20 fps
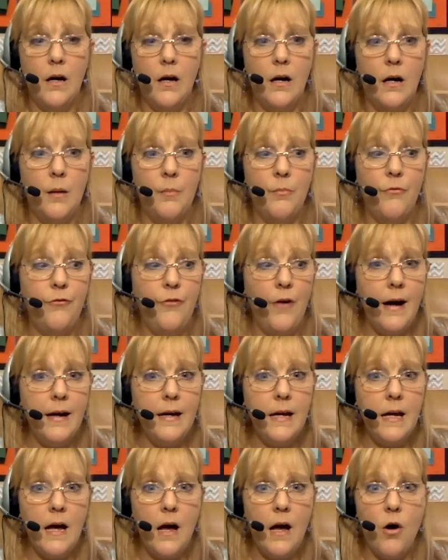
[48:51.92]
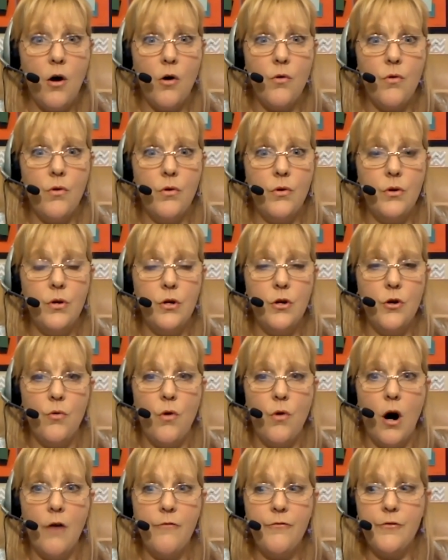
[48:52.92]
um, finding out you know
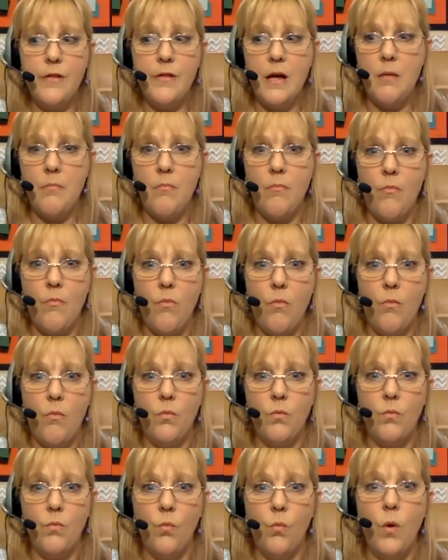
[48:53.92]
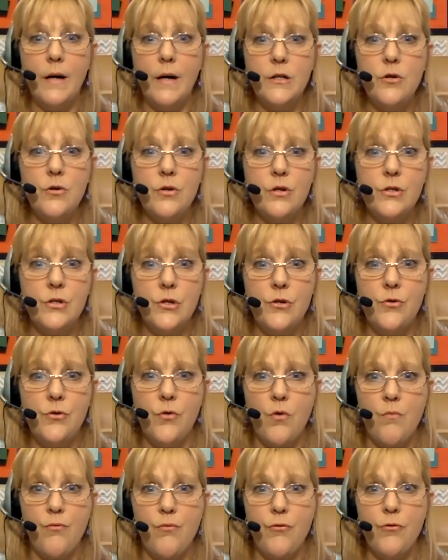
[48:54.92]
offer them what you can do
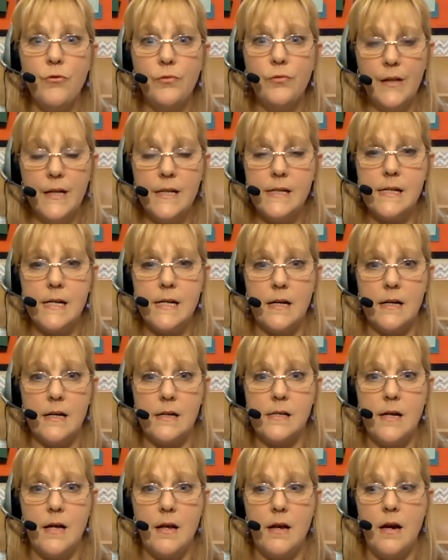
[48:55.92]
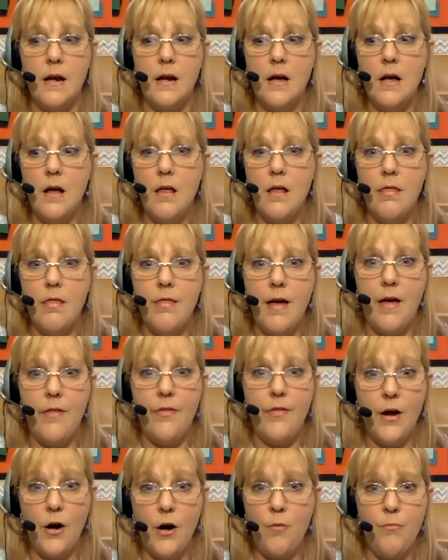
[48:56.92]
to improve listings that that
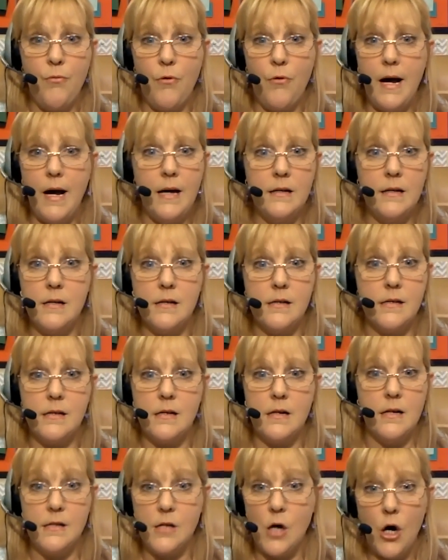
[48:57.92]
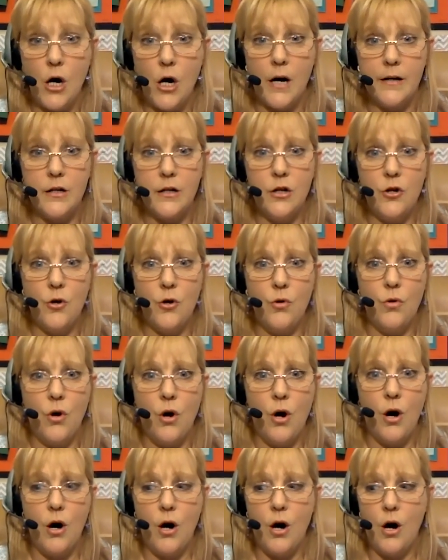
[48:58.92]
their brand is is on. You know,
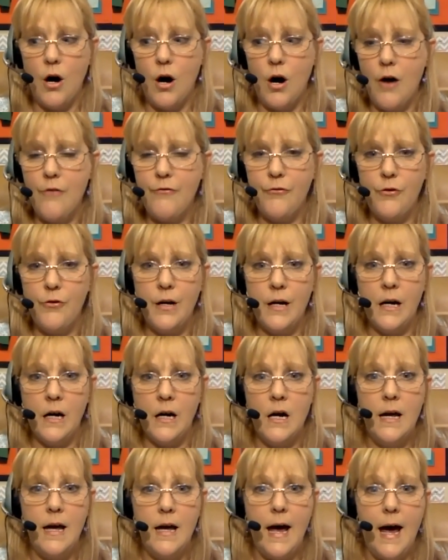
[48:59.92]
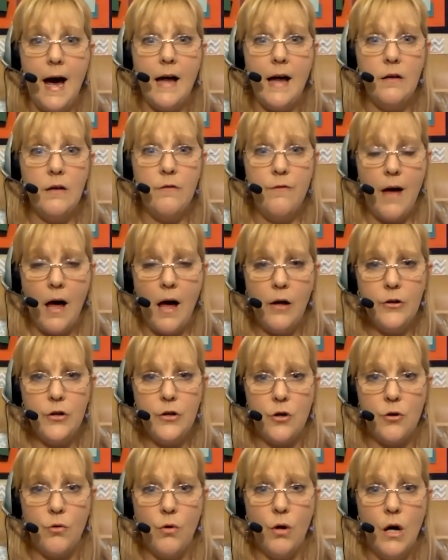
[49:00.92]
o- offering added
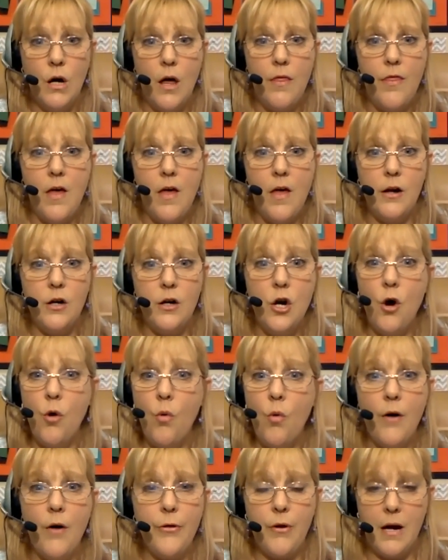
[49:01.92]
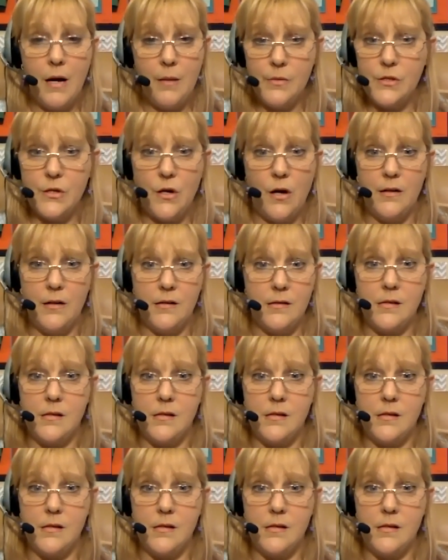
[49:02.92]
value that no other Amazon is,